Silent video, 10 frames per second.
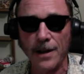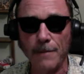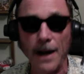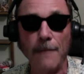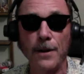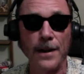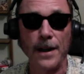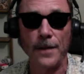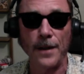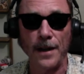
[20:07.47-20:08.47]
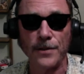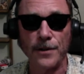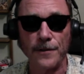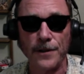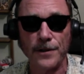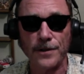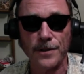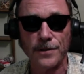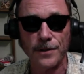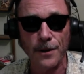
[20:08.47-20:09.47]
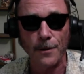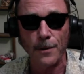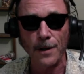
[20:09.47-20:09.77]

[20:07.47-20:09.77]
but I'm going to get the astrophysicists too.